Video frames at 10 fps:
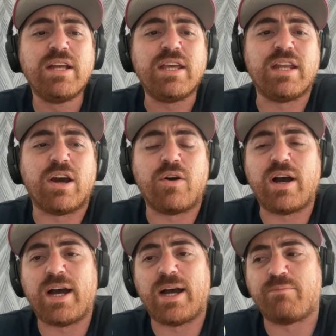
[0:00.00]

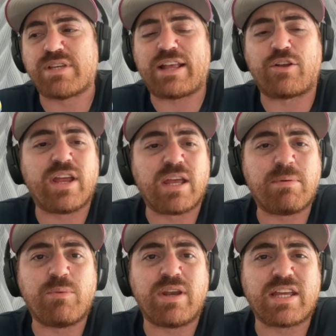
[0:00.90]
Tyler
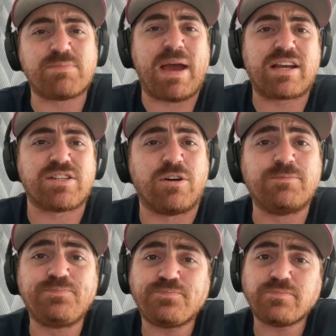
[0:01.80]
Higbee when he gets back. So